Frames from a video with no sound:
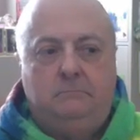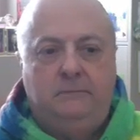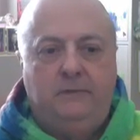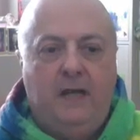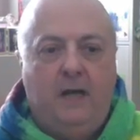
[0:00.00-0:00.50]

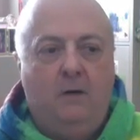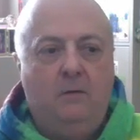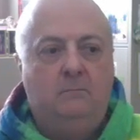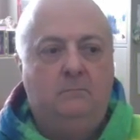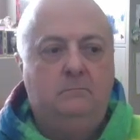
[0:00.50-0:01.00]

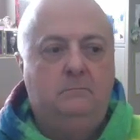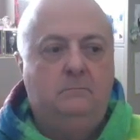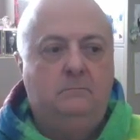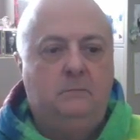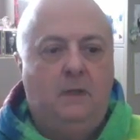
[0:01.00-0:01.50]
now,
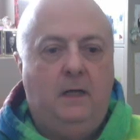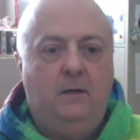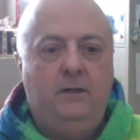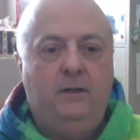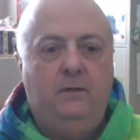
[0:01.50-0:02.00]
how
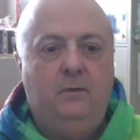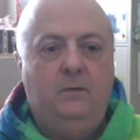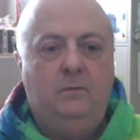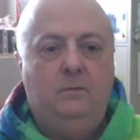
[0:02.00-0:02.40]
do you